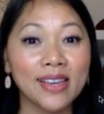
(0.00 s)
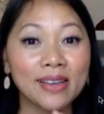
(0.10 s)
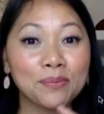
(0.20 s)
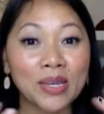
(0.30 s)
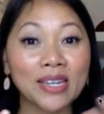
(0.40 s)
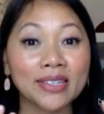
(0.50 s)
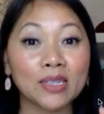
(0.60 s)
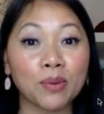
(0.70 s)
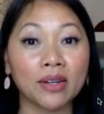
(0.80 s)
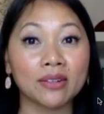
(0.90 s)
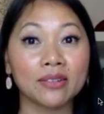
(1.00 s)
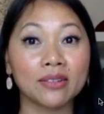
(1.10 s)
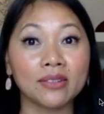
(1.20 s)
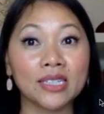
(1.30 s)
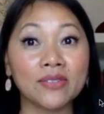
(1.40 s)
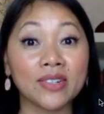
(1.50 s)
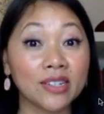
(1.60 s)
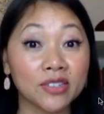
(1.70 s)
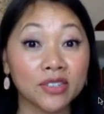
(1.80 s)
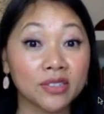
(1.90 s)
being in sabbatical, even
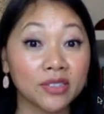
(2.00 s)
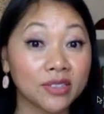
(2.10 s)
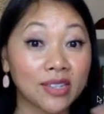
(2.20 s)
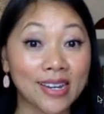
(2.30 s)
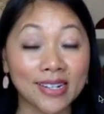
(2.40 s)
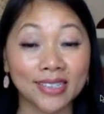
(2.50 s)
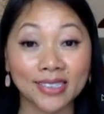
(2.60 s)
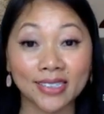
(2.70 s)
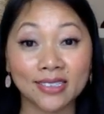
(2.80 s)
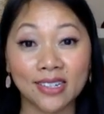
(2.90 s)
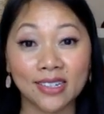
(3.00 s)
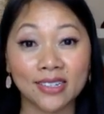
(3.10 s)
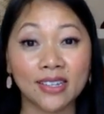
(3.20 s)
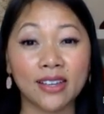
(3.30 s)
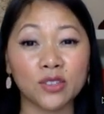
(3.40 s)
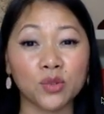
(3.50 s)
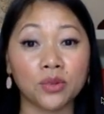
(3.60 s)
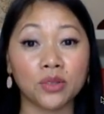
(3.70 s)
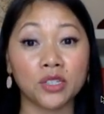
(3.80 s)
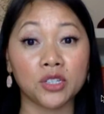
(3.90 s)
in just this 86 days, has
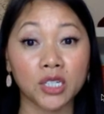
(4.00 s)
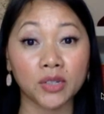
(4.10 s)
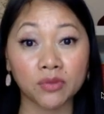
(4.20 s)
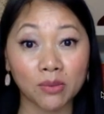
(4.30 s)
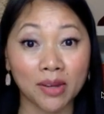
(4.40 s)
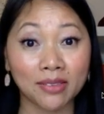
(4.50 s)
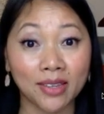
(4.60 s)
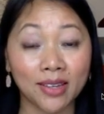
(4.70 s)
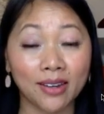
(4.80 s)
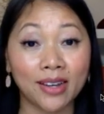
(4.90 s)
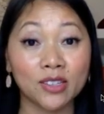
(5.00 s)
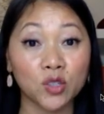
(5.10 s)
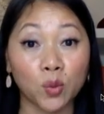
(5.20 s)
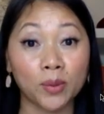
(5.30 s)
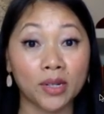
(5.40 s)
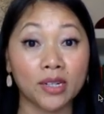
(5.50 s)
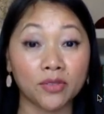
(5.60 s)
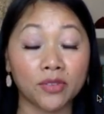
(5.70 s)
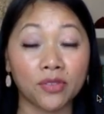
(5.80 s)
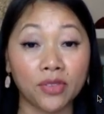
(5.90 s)
really shifted my thinking on so many
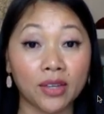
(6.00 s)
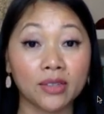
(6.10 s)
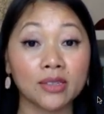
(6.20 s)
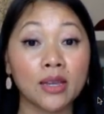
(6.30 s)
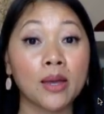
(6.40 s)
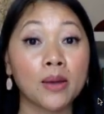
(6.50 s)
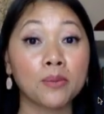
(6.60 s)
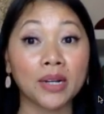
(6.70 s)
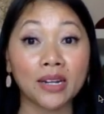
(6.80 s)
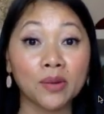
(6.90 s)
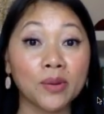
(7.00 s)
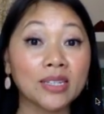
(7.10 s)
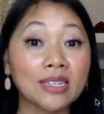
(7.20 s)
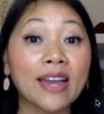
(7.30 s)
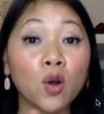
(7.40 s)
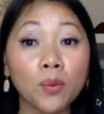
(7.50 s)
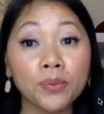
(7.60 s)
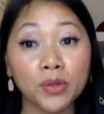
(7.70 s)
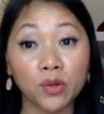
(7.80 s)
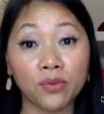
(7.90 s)
different things. But anyways, I hope
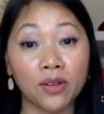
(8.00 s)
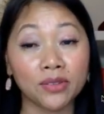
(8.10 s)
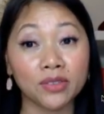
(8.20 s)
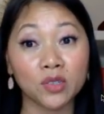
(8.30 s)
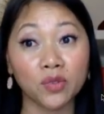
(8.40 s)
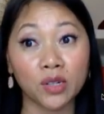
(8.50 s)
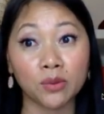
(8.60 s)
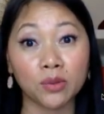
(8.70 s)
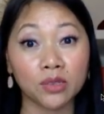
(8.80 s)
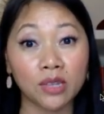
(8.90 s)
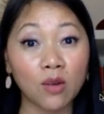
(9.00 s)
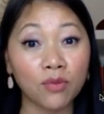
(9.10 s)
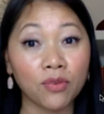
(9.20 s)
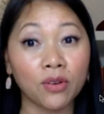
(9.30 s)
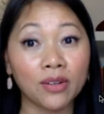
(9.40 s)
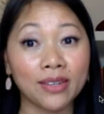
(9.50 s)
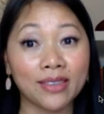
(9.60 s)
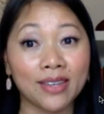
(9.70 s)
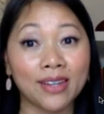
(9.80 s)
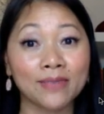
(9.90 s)
that you found that this video was helpful and
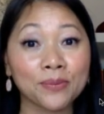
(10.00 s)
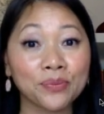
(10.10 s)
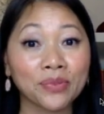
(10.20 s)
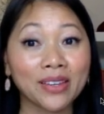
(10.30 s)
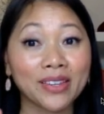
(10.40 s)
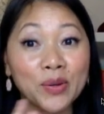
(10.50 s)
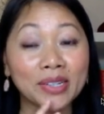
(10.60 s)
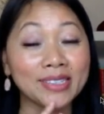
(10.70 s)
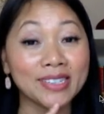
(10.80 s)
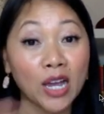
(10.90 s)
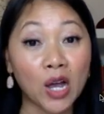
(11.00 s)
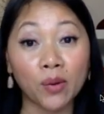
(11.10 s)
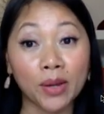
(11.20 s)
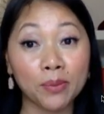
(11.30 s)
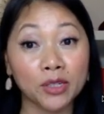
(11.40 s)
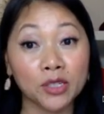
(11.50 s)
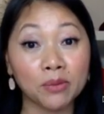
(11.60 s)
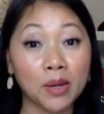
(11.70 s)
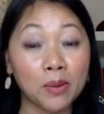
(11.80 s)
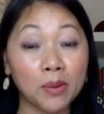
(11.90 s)
that you can see how I budget
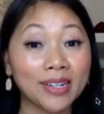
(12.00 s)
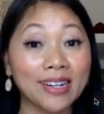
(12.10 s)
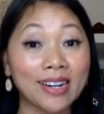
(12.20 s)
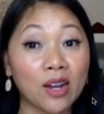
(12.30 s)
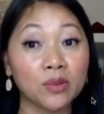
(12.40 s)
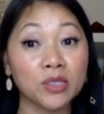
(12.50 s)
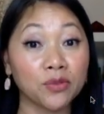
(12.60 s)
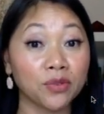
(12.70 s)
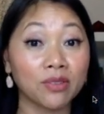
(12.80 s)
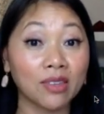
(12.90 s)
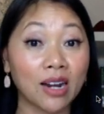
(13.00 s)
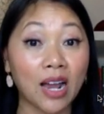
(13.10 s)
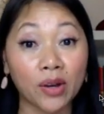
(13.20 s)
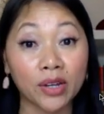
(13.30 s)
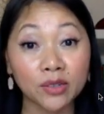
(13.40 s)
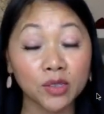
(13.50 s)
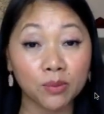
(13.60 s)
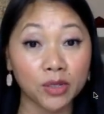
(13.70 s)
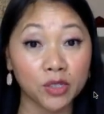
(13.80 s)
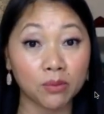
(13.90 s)
my money now different than how I used to
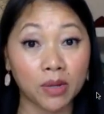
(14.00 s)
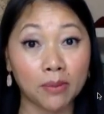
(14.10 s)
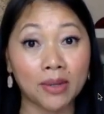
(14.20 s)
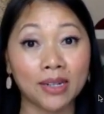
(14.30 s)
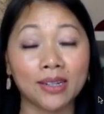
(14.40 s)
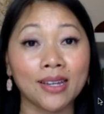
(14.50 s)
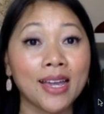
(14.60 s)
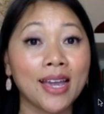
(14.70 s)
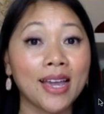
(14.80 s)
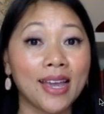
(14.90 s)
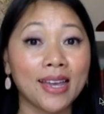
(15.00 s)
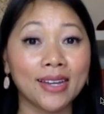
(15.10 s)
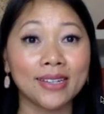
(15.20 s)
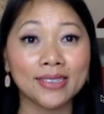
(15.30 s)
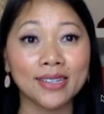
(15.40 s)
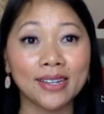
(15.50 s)
budget my money. And